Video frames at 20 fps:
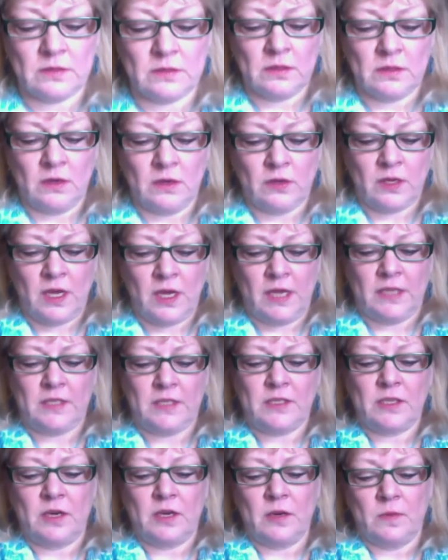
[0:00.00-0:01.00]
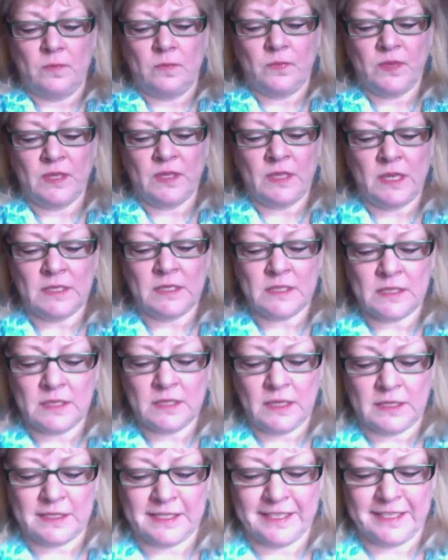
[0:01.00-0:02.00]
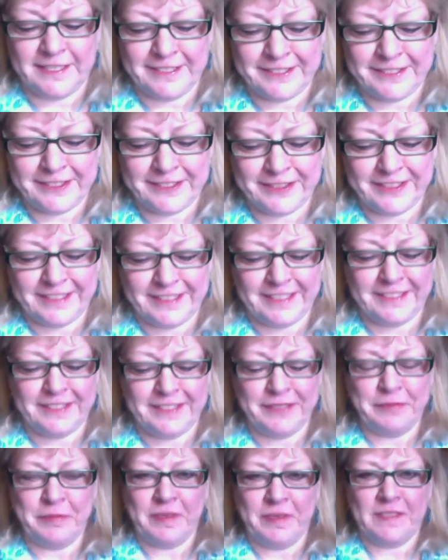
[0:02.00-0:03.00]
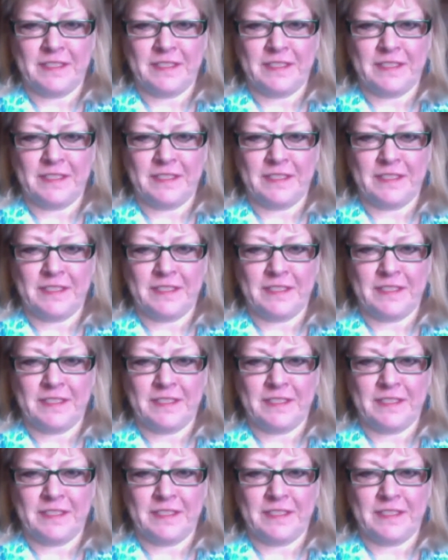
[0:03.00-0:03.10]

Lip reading: Okay, so let's get into it. Let's do breast